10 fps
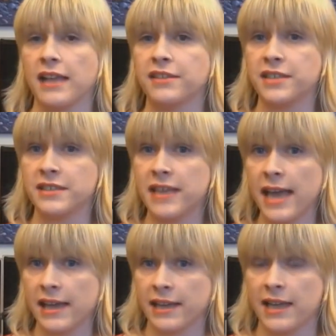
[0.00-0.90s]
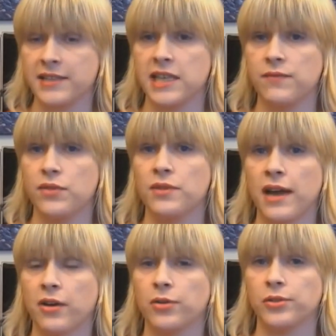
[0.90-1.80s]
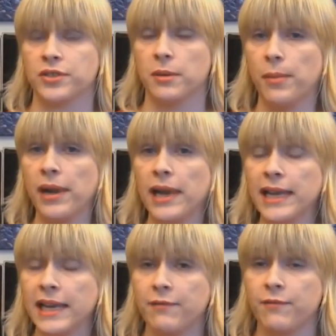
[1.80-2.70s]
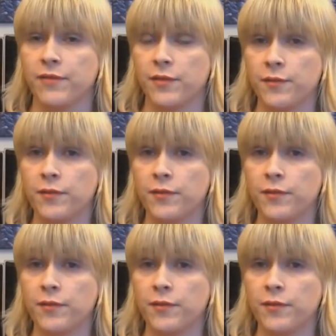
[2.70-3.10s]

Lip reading: and today I'd like to give you that course completely for